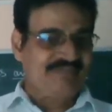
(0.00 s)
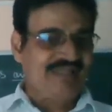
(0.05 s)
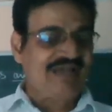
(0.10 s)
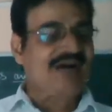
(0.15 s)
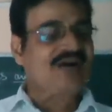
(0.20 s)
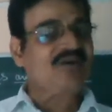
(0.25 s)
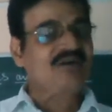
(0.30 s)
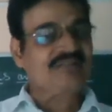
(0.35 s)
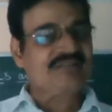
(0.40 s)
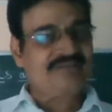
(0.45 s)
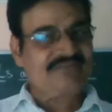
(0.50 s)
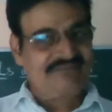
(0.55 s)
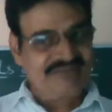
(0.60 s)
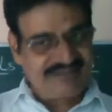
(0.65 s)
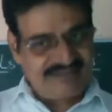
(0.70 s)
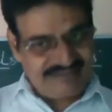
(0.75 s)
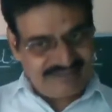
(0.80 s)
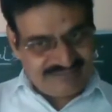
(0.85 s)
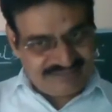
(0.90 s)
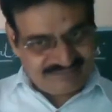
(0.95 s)
or the
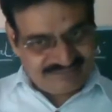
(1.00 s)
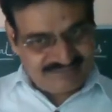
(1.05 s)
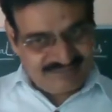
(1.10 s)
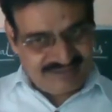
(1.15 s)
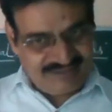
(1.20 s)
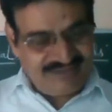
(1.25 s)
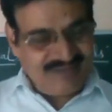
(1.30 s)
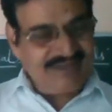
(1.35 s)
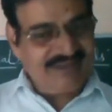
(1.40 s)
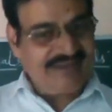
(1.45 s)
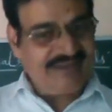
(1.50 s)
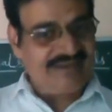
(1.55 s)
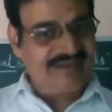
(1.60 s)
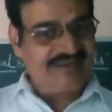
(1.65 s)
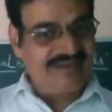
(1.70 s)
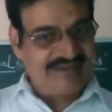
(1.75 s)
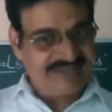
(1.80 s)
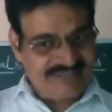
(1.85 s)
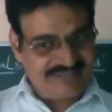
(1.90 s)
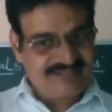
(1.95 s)
very
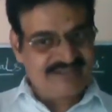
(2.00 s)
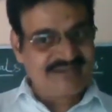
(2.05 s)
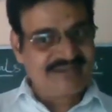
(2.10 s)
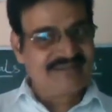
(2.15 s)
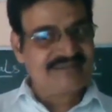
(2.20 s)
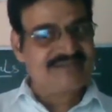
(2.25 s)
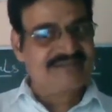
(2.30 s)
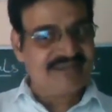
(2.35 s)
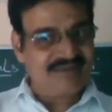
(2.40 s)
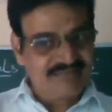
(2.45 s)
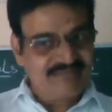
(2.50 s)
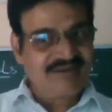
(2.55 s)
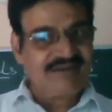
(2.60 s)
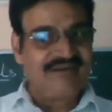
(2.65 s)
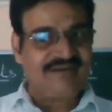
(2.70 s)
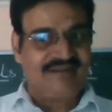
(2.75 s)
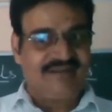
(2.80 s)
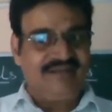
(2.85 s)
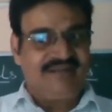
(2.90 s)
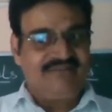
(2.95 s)
nature
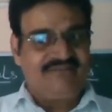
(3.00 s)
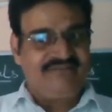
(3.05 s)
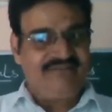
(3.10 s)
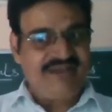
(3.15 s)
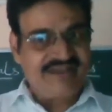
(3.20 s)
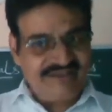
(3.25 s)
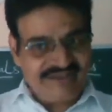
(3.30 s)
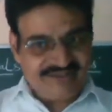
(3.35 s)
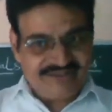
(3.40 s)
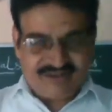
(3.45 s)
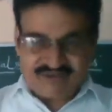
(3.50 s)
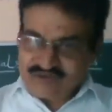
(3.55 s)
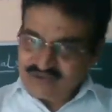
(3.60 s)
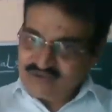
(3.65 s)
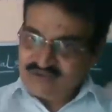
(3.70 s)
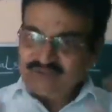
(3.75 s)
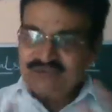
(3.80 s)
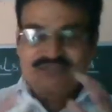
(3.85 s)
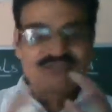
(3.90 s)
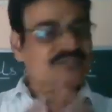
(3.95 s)
resembled very
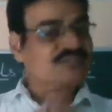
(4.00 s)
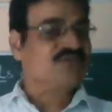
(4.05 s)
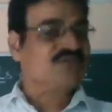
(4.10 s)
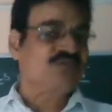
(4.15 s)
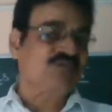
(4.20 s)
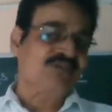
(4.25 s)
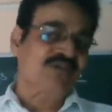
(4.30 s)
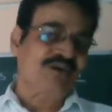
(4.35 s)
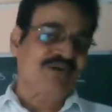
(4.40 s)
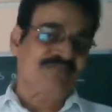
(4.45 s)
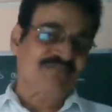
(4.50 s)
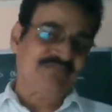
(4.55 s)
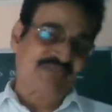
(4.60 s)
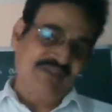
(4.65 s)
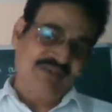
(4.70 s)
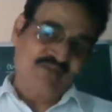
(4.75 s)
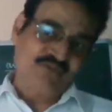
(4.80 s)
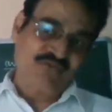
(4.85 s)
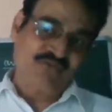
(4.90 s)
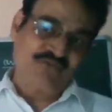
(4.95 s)
close to the
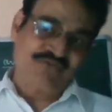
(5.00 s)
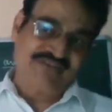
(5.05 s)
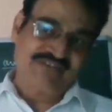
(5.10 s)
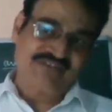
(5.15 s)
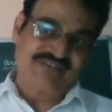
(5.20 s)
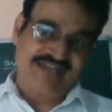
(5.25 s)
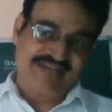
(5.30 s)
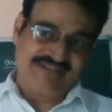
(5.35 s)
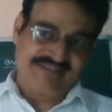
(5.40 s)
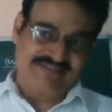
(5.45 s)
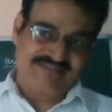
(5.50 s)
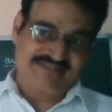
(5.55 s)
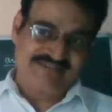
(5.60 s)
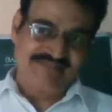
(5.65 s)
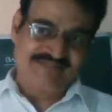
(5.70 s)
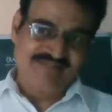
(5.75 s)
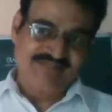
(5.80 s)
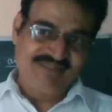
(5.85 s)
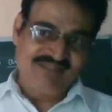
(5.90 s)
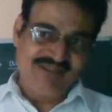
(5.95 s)
Sufi
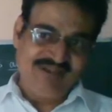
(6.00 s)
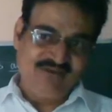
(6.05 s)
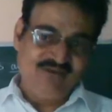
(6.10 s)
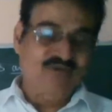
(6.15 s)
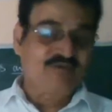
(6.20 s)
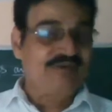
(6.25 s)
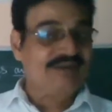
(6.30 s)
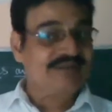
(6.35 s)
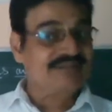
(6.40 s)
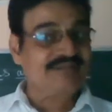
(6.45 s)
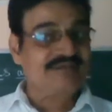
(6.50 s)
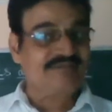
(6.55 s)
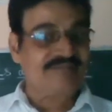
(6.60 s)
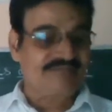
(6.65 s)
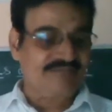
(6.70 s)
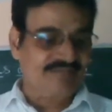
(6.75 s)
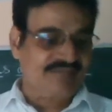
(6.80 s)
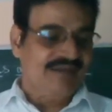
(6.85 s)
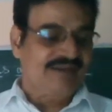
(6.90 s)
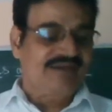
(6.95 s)
saints who were
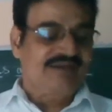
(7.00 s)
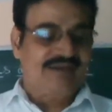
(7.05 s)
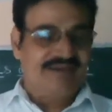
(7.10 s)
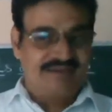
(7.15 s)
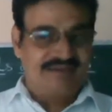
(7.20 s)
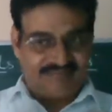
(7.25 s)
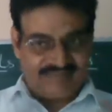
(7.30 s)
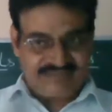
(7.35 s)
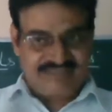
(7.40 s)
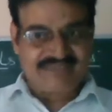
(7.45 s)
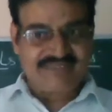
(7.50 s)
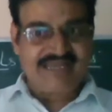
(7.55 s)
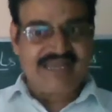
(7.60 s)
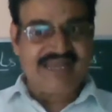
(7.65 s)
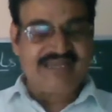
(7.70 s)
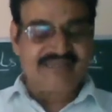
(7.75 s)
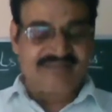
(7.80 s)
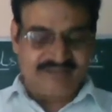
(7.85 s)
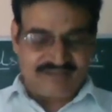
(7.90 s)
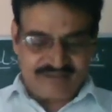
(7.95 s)
the much
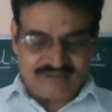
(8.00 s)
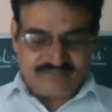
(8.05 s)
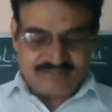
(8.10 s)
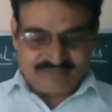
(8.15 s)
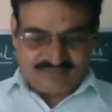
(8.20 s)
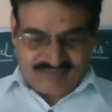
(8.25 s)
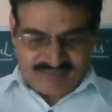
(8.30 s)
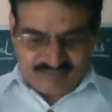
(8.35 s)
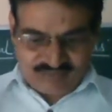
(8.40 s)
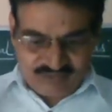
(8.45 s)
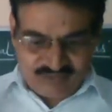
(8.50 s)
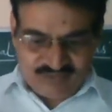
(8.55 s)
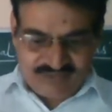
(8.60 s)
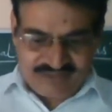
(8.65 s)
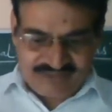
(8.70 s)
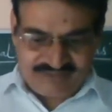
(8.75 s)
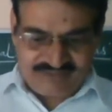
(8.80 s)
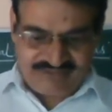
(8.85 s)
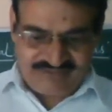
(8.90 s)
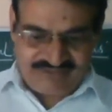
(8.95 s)
and the more
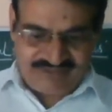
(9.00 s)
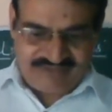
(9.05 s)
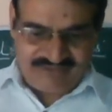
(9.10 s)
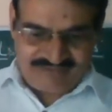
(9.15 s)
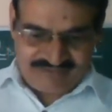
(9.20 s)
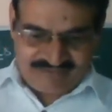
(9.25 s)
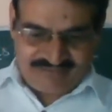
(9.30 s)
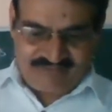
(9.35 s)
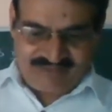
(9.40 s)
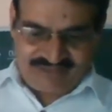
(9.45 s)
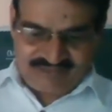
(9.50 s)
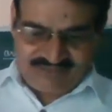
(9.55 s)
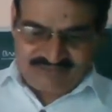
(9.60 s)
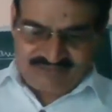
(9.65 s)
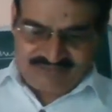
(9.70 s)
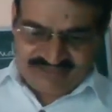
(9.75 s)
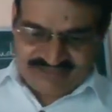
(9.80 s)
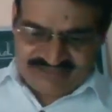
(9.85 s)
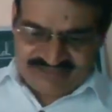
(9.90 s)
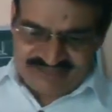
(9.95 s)

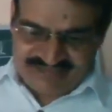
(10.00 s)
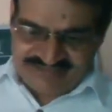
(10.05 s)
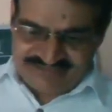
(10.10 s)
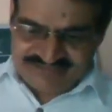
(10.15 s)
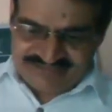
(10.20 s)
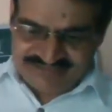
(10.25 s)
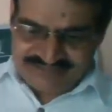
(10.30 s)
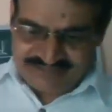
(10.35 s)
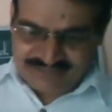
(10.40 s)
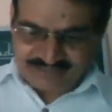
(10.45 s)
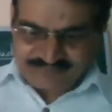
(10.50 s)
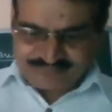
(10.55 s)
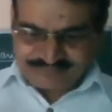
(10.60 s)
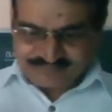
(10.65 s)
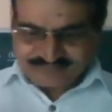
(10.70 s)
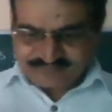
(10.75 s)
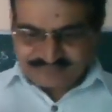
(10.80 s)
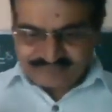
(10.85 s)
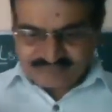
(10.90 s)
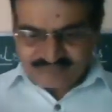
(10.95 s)
liberal saints
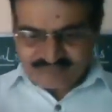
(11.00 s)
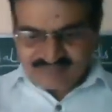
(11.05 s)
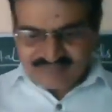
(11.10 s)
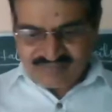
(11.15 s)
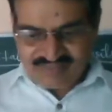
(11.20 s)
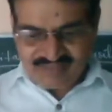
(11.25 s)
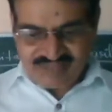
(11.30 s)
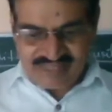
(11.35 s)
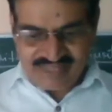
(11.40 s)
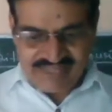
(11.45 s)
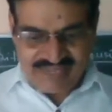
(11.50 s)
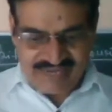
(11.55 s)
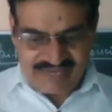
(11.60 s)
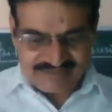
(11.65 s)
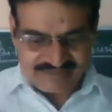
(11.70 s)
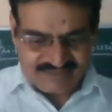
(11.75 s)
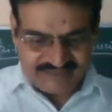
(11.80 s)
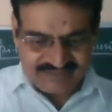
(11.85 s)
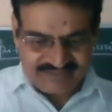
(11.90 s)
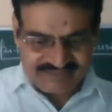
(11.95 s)

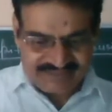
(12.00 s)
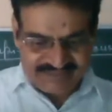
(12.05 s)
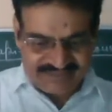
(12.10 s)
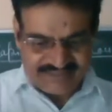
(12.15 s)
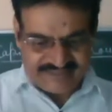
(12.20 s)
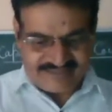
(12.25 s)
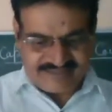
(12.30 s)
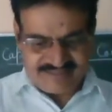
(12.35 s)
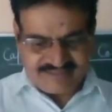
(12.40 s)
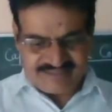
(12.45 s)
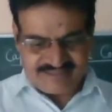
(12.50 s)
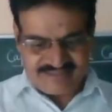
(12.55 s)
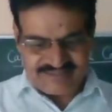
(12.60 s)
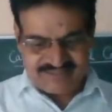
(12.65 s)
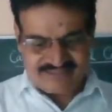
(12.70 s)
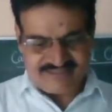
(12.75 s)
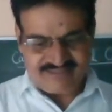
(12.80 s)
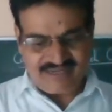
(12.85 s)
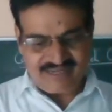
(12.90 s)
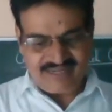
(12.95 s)
and the Chisti
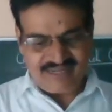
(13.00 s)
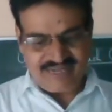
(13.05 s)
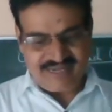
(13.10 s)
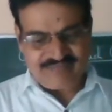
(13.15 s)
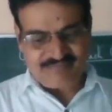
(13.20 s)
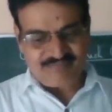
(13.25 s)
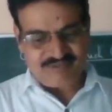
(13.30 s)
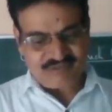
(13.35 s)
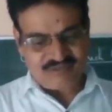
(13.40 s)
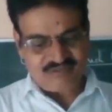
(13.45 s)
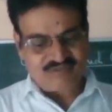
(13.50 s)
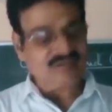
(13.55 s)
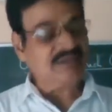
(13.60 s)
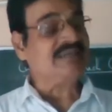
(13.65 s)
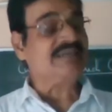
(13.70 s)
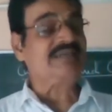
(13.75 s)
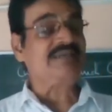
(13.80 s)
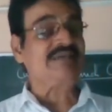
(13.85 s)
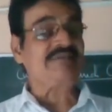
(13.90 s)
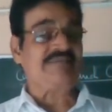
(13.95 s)
silsila, and
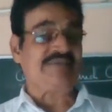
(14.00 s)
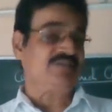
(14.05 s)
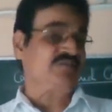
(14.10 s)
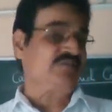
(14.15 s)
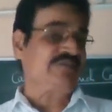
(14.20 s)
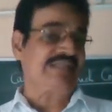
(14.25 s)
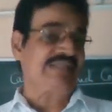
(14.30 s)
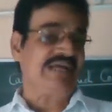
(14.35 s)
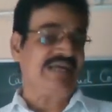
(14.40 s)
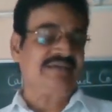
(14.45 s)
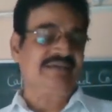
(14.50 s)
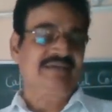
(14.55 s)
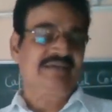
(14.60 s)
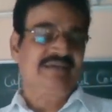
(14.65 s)
particularly we know that